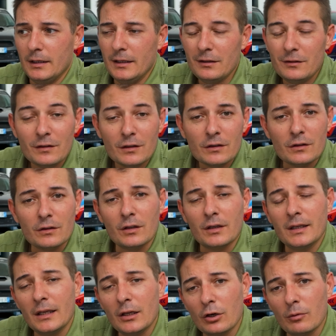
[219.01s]
Is it the
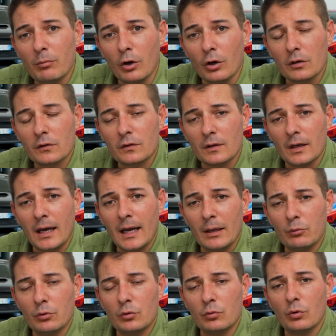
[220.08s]
gearbox
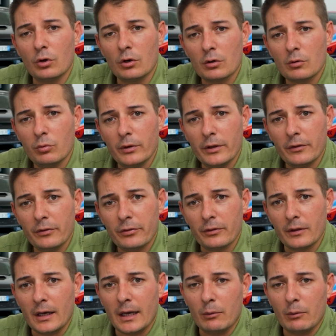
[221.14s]
I would work with,